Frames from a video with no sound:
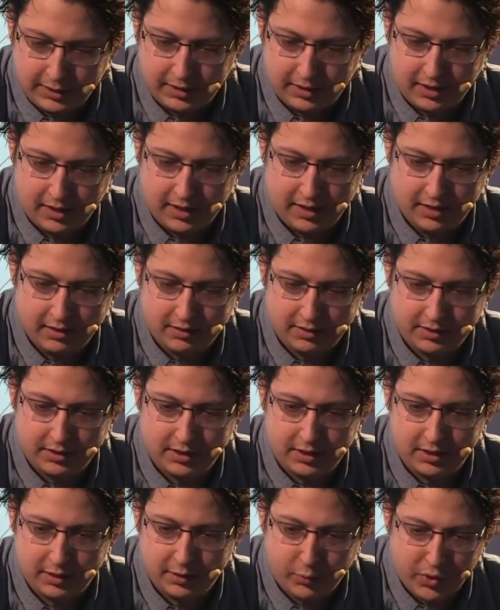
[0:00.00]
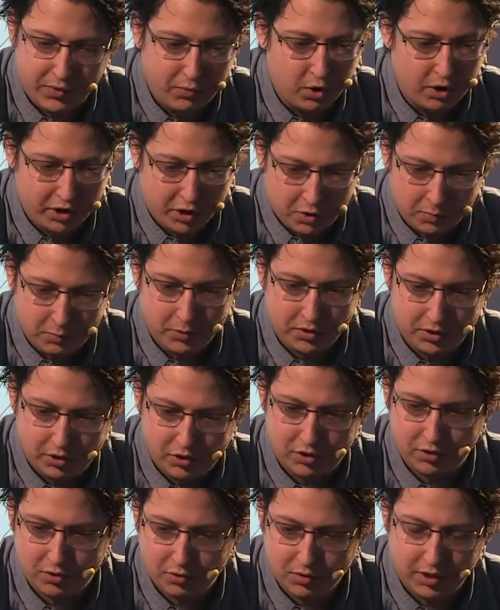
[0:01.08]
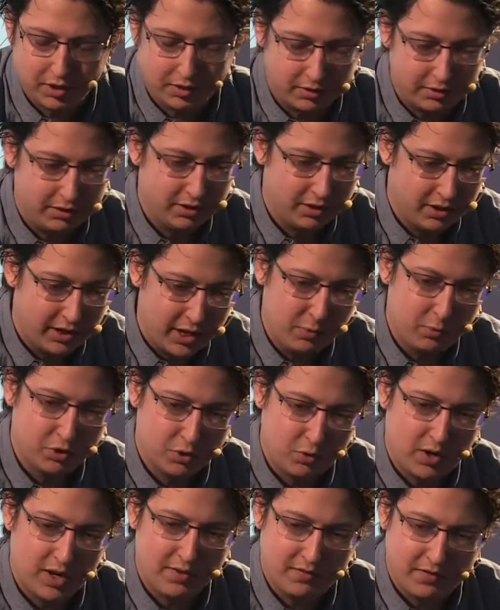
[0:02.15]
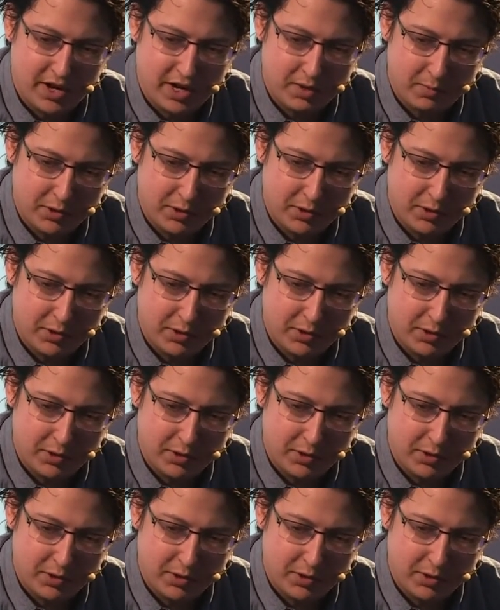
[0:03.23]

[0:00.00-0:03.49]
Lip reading: and we won a competition together. And it was quite funny